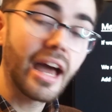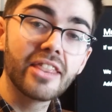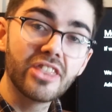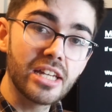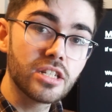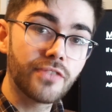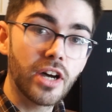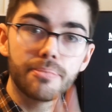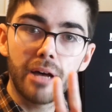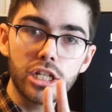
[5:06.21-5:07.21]
and then
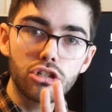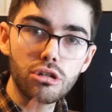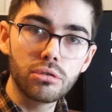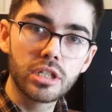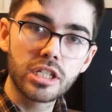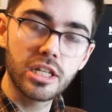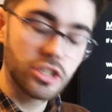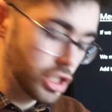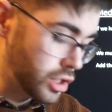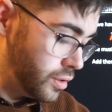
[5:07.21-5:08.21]
divide by 2, because there's
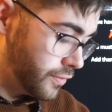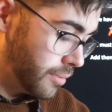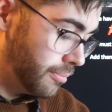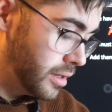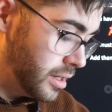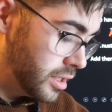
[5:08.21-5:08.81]
just two of them.